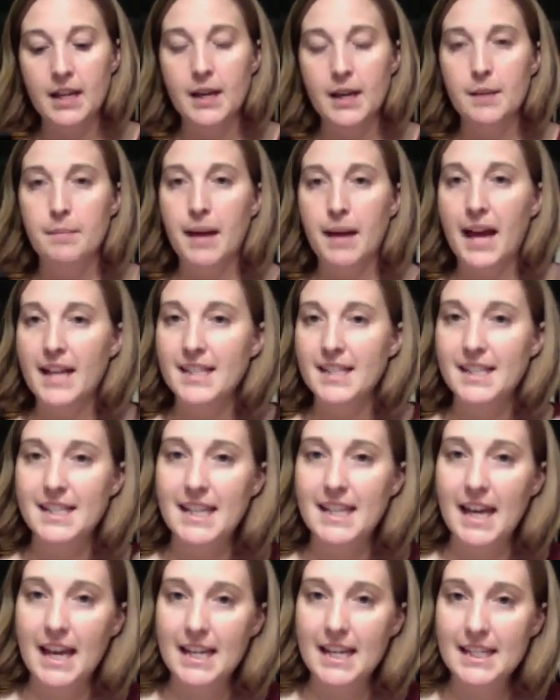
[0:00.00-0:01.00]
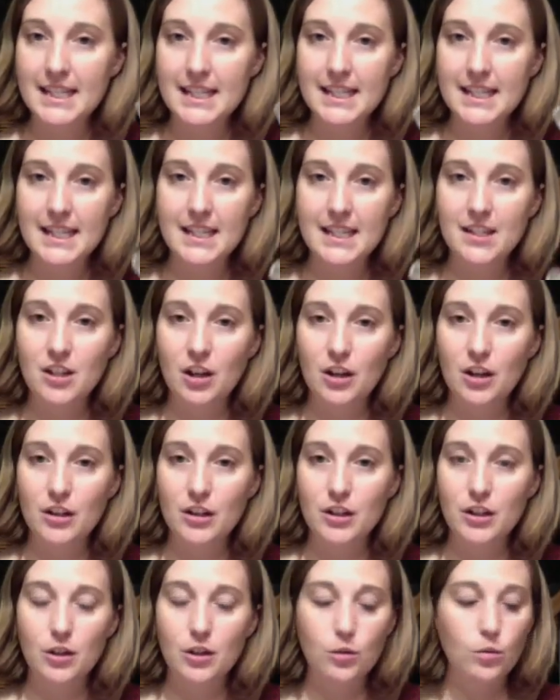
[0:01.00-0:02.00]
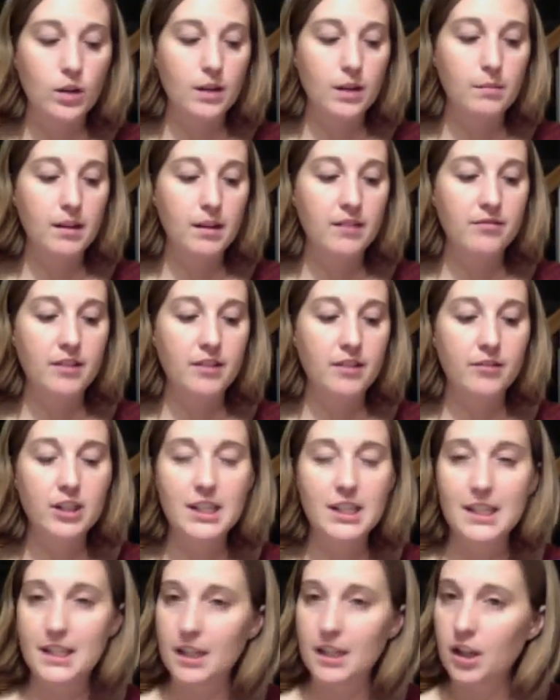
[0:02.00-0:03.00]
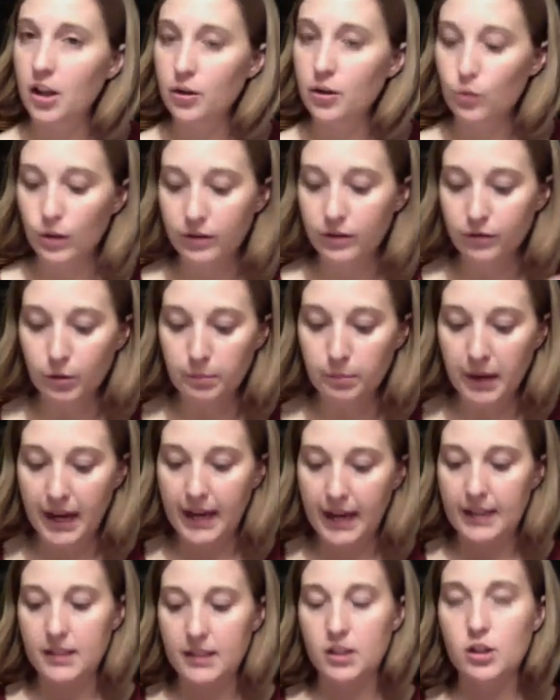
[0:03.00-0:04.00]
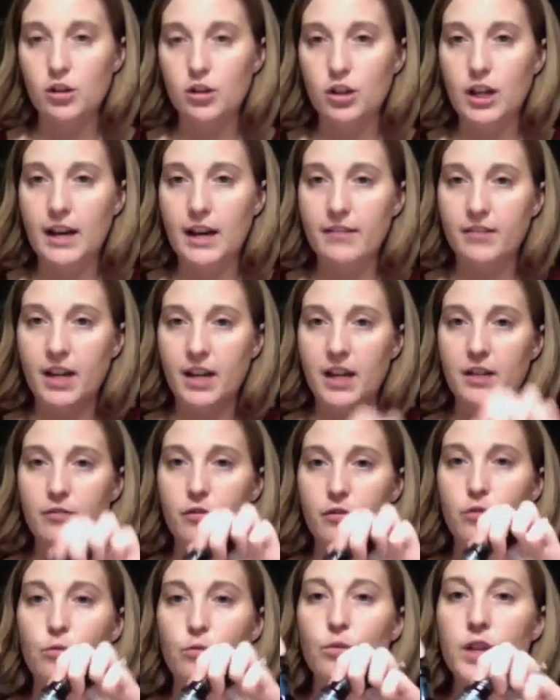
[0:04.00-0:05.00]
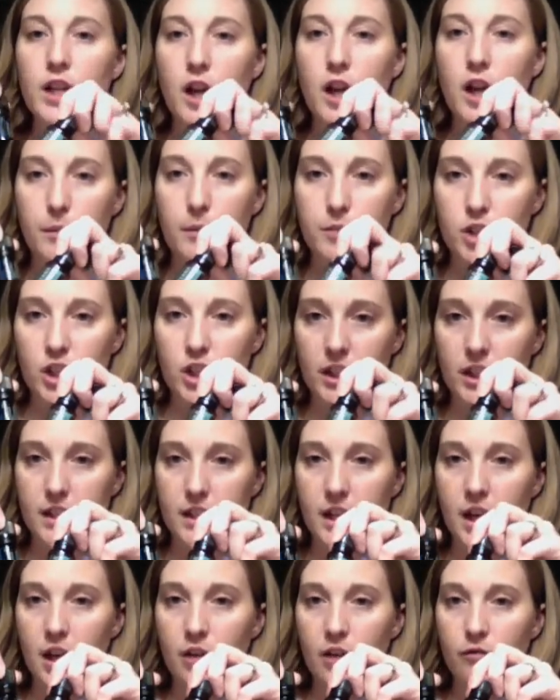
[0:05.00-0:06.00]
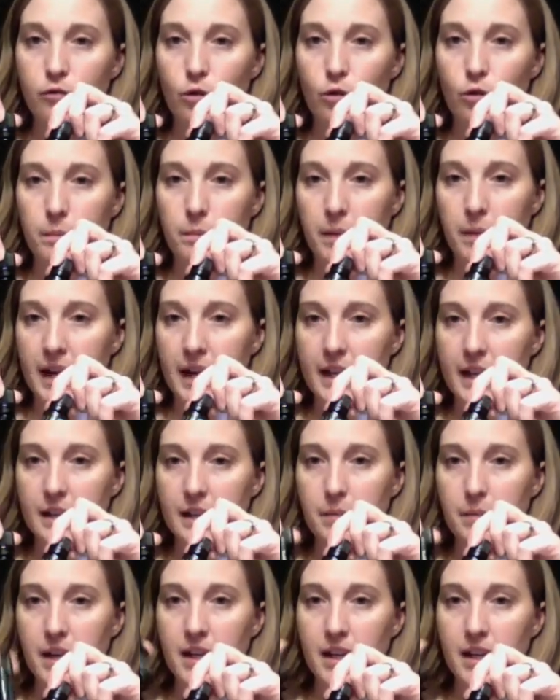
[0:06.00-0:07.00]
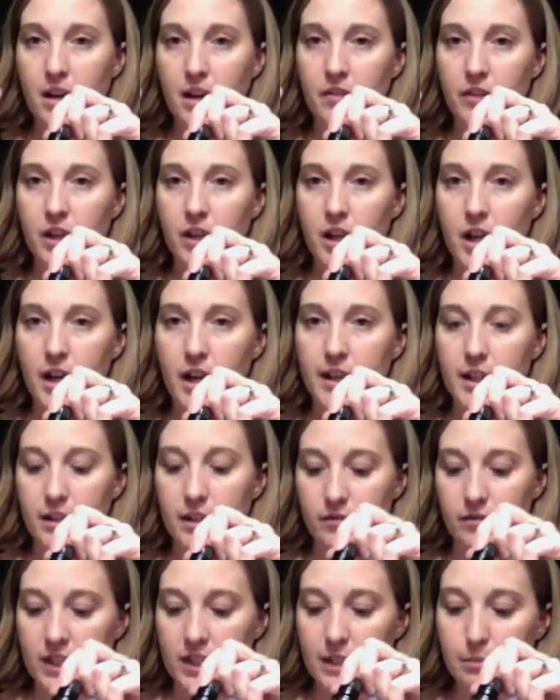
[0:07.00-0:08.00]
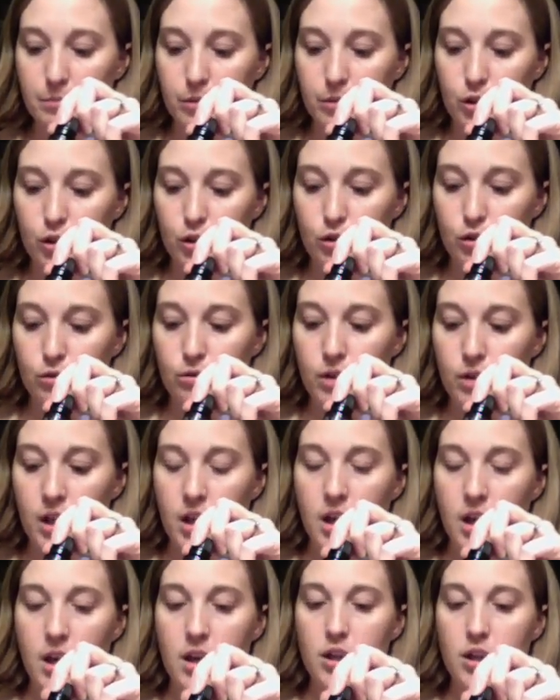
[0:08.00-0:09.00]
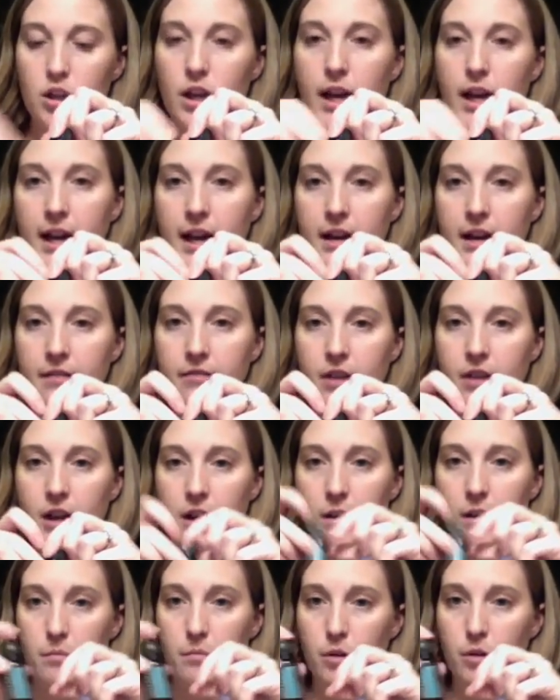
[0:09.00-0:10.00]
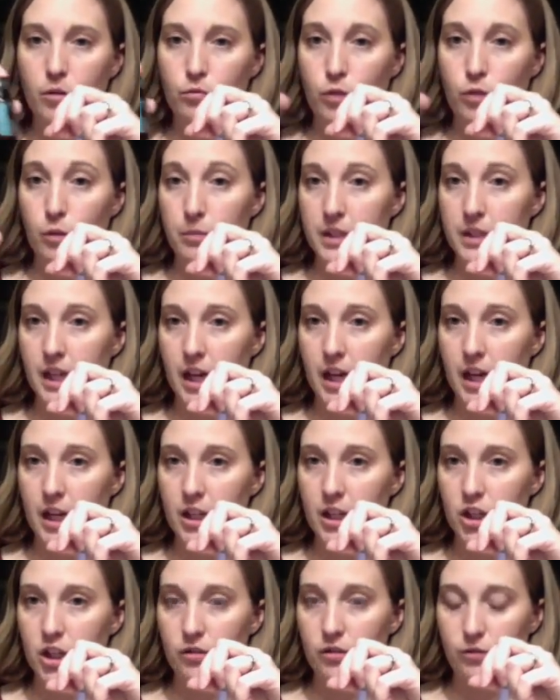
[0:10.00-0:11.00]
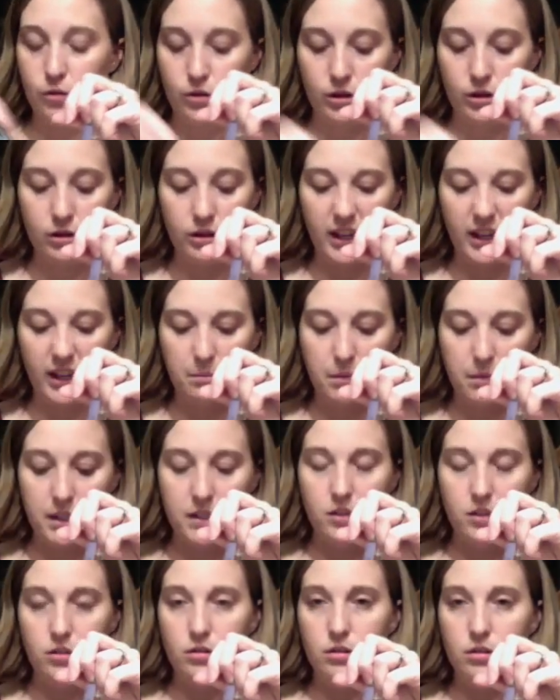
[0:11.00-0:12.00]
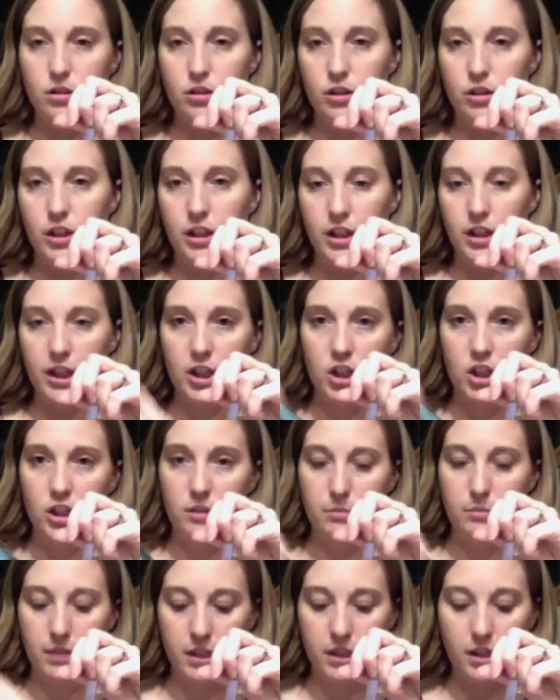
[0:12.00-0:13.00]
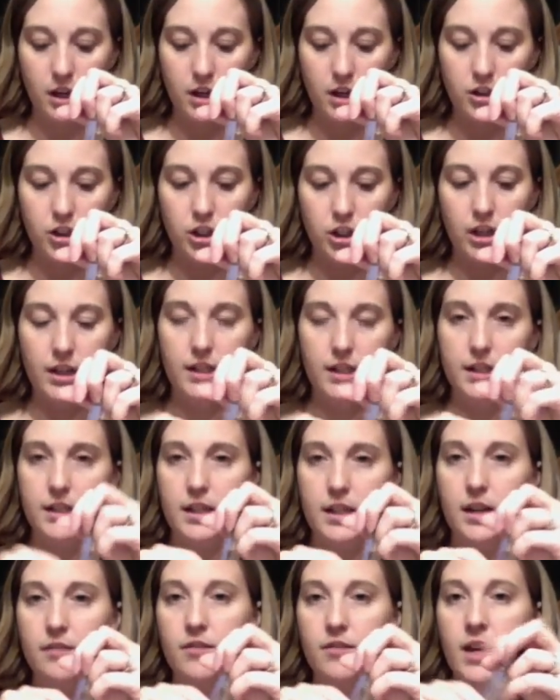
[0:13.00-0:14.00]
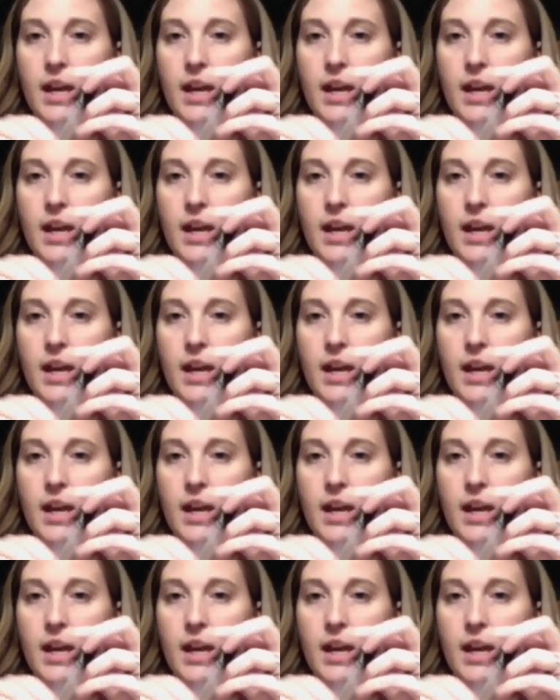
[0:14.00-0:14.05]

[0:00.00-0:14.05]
Past tense is also one of my favorites. It's another one for pain. So you have kind of 3 options for pain depending on the kind. You have Deep Blue, you have Aroma Touch for like muscle circulation, massage kind of stuff,